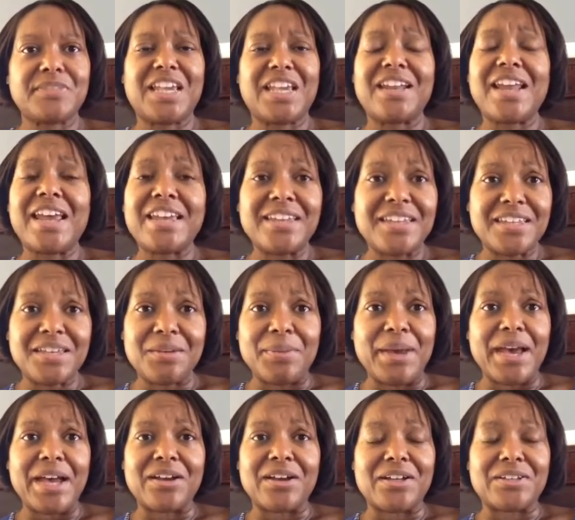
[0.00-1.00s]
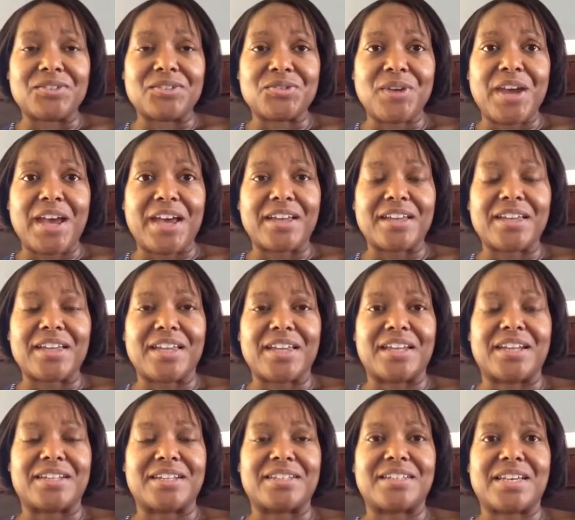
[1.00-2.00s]
and I can get back on track,
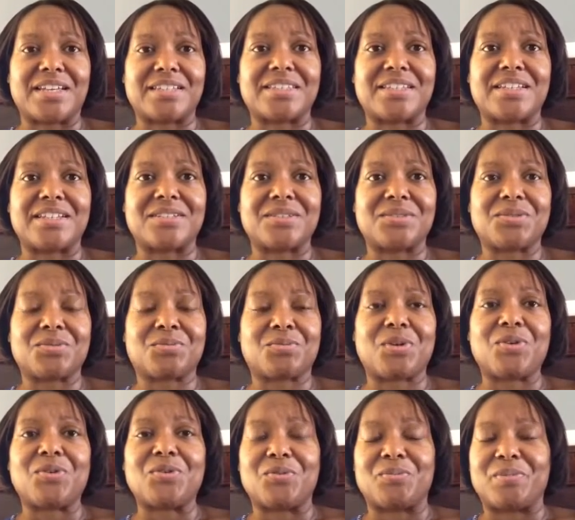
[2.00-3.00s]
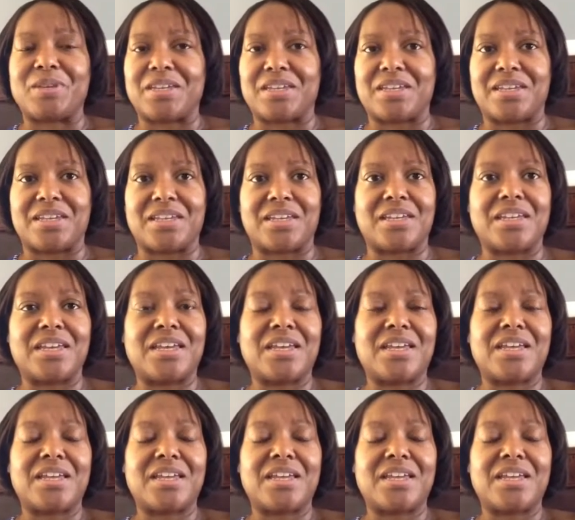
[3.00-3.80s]
and it doesn't throw me,